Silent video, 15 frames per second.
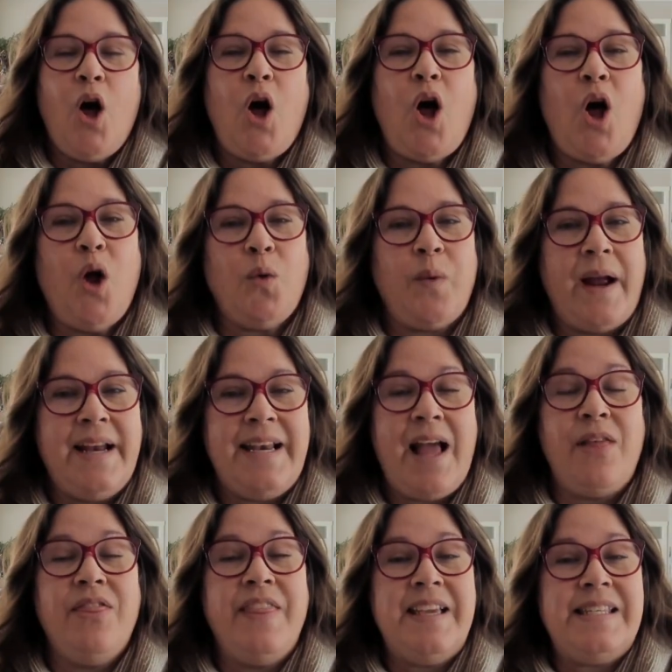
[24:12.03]
All right, now
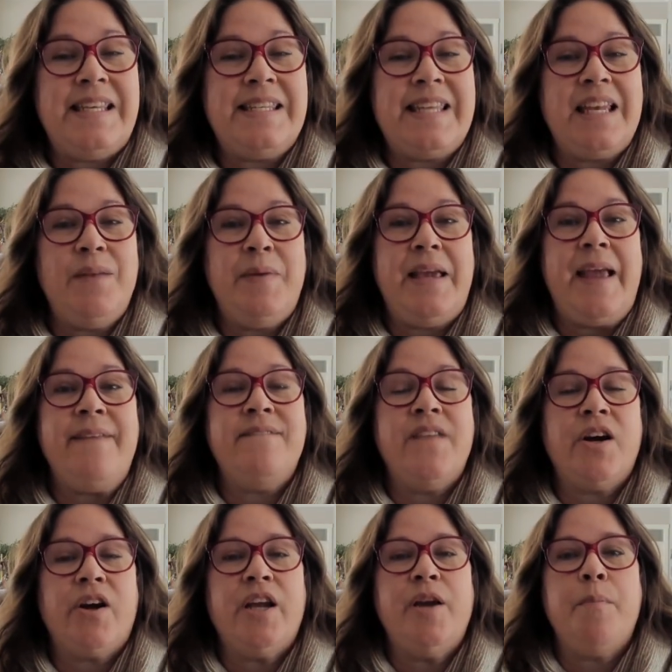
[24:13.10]
this is going to be a
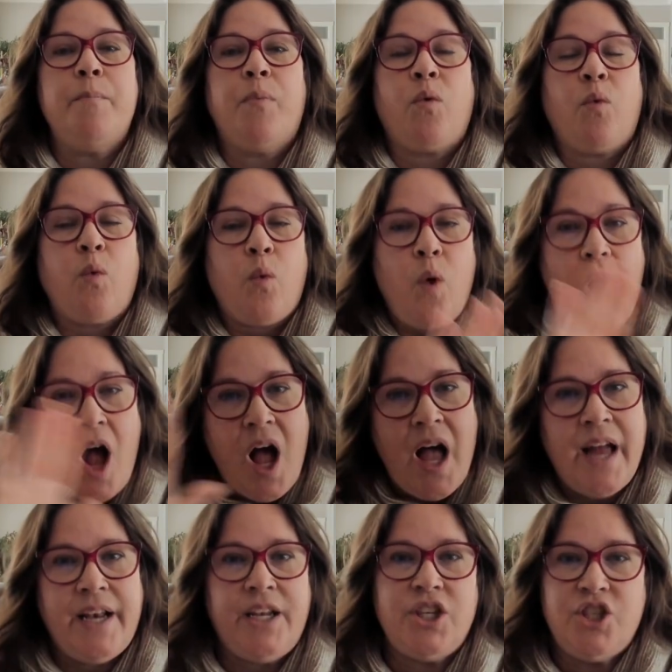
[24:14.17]
very
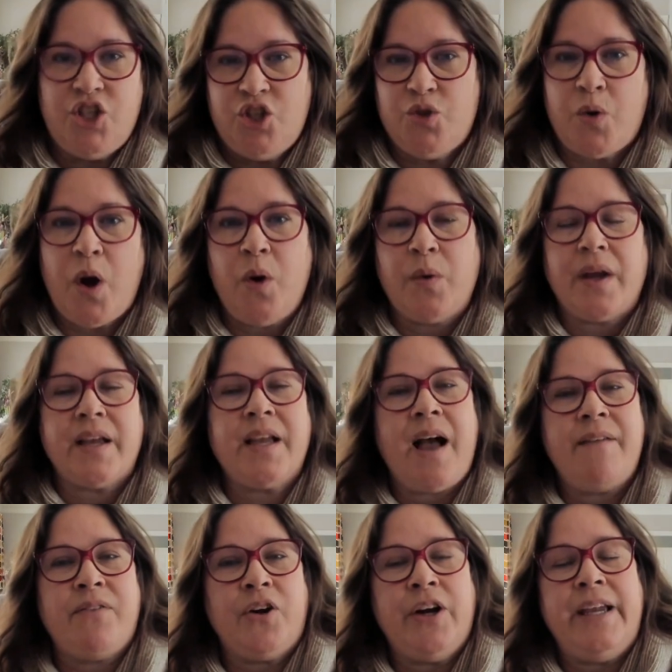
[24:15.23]
broad stroke
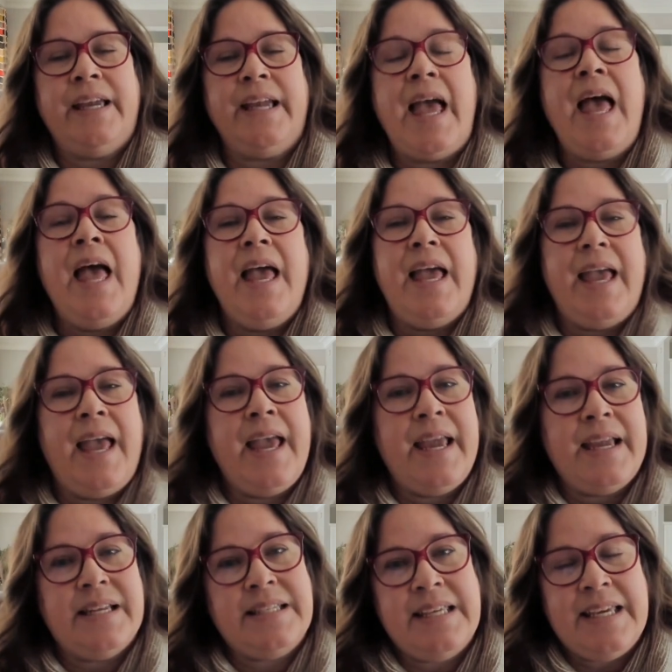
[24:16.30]
governing
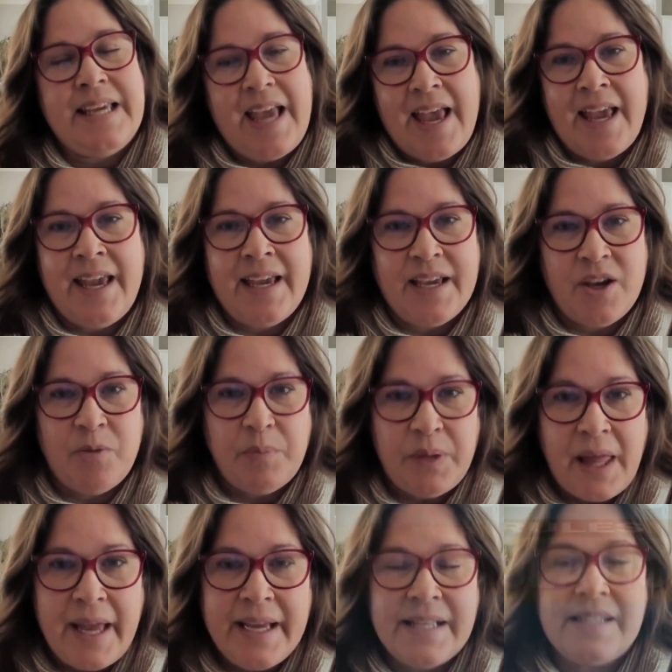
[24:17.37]
ADA
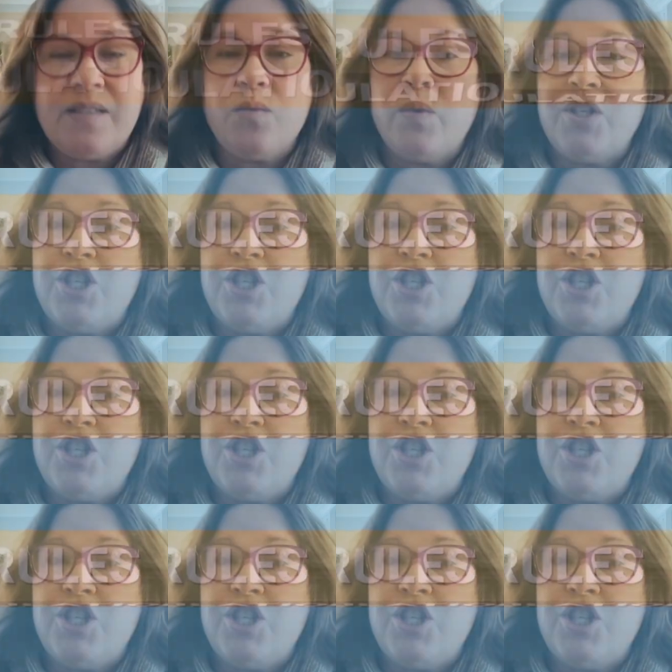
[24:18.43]
compliance, which